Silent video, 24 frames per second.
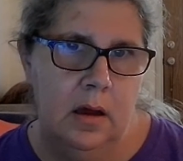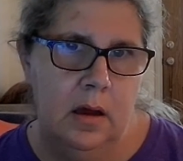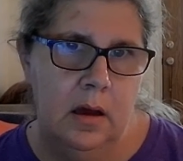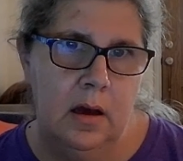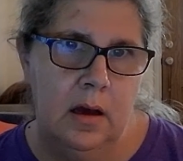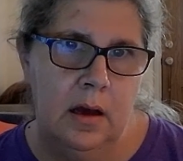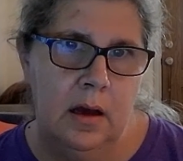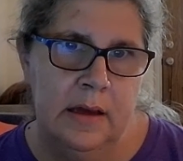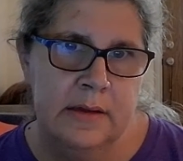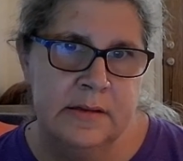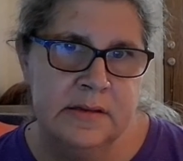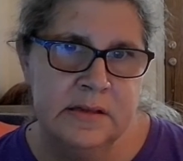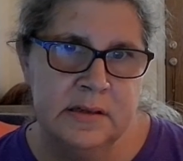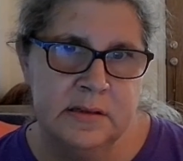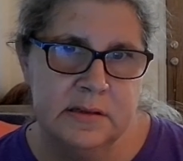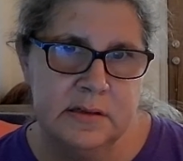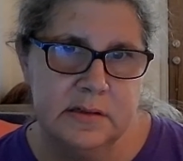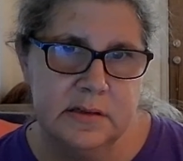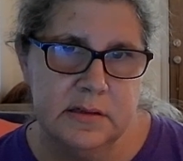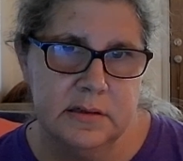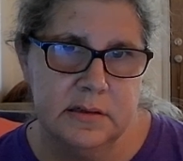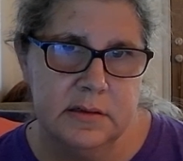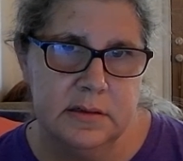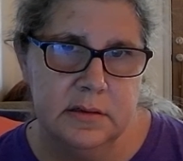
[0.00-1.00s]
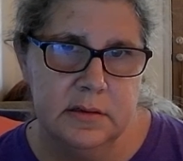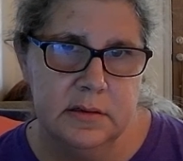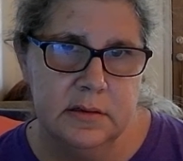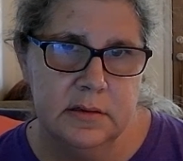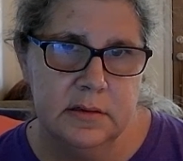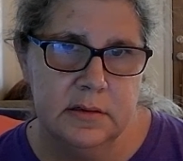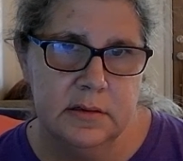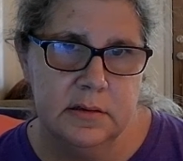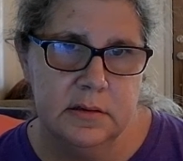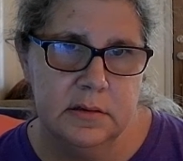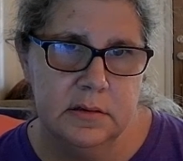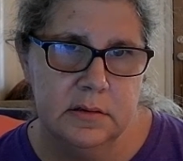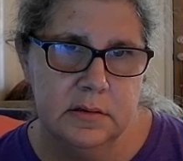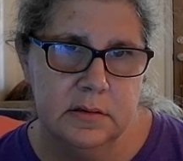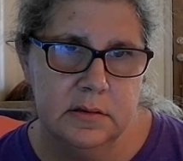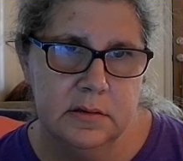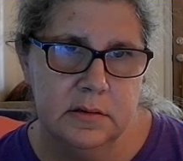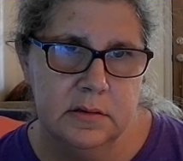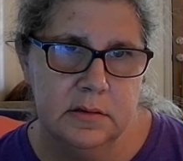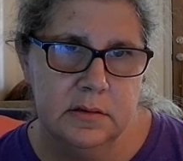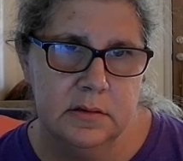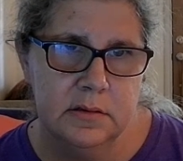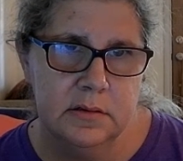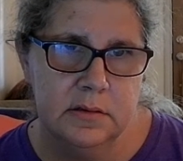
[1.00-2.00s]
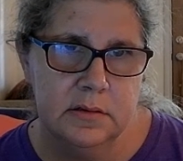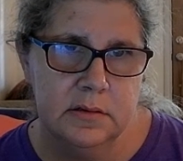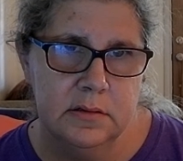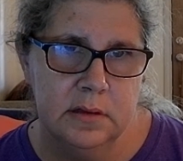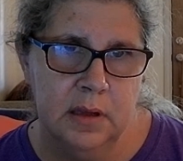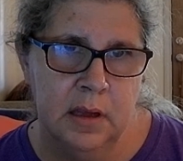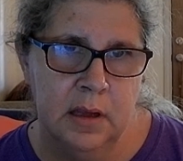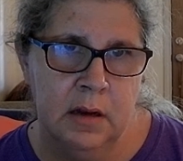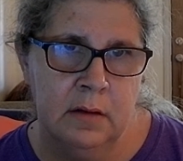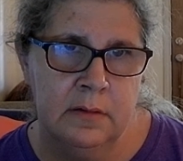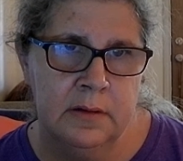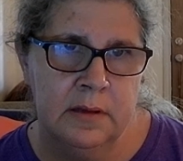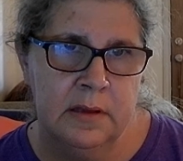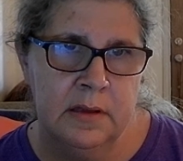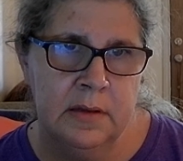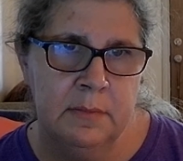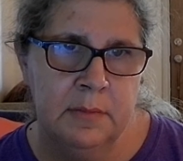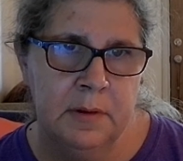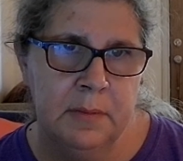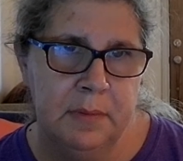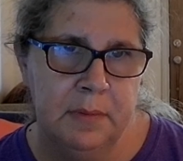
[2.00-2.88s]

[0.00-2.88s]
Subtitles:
I just need to be